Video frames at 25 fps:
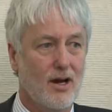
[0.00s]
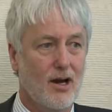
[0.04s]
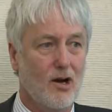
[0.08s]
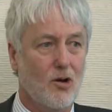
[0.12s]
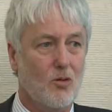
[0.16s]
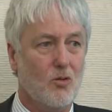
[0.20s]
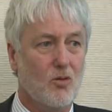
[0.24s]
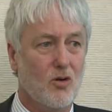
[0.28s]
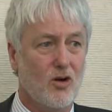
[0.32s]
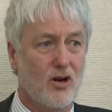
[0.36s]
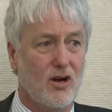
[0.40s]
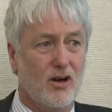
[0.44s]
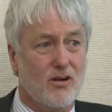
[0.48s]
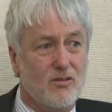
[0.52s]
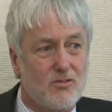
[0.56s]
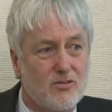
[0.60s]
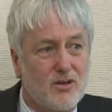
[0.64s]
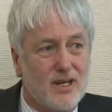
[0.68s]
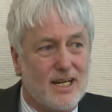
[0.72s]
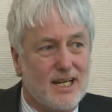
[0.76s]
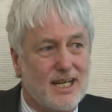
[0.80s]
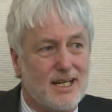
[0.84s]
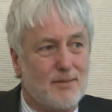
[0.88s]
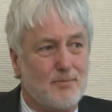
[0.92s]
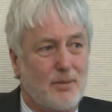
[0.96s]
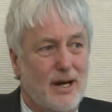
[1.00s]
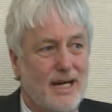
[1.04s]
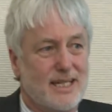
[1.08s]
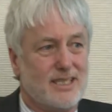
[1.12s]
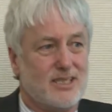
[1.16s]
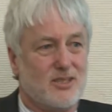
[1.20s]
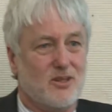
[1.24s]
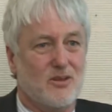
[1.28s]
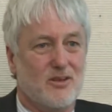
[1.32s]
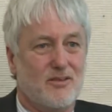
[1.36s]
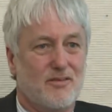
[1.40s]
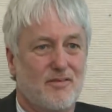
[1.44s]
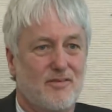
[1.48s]
were really
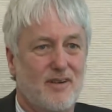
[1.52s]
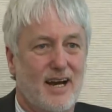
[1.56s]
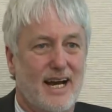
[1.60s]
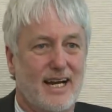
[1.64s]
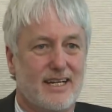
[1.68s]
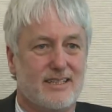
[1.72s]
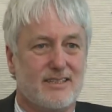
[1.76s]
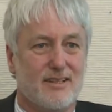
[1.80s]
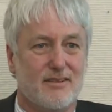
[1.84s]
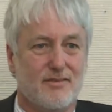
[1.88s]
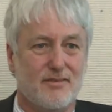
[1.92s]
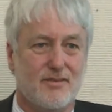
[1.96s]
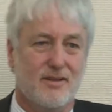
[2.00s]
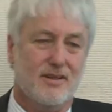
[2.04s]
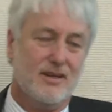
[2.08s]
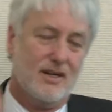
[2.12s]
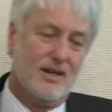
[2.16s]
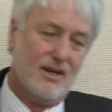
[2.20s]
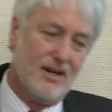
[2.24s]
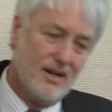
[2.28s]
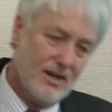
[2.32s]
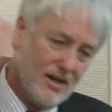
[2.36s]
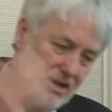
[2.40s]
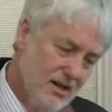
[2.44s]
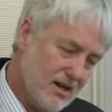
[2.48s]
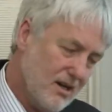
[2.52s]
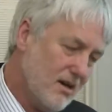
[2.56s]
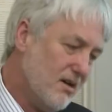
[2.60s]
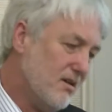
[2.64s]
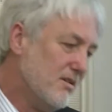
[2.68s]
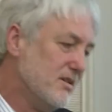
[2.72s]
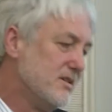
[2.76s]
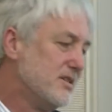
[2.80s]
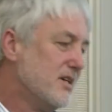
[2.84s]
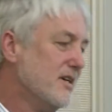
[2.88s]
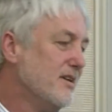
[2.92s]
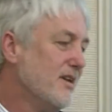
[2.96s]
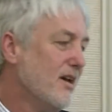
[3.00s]
based on the fact of,
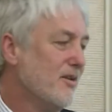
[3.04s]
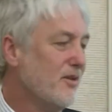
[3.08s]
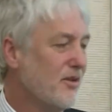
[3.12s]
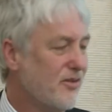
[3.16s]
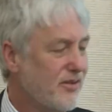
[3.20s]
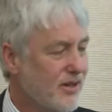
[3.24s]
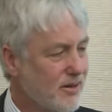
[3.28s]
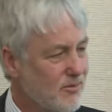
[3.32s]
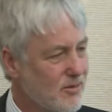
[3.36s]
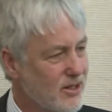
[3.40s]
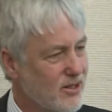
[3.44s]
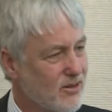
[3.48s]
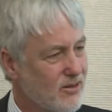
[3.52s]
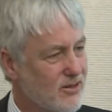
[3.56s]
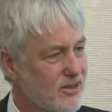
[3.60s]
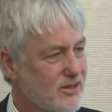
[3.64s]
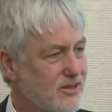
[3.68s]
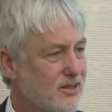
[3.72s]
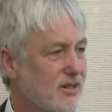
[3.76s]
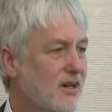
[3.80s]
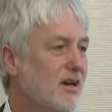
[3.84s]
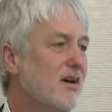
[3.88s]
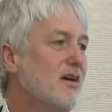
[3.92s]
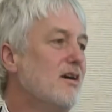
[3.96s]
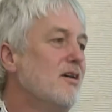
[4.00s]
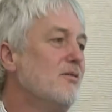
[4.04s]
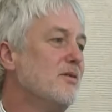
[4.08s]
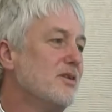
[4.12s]
it's another thing we've got to do.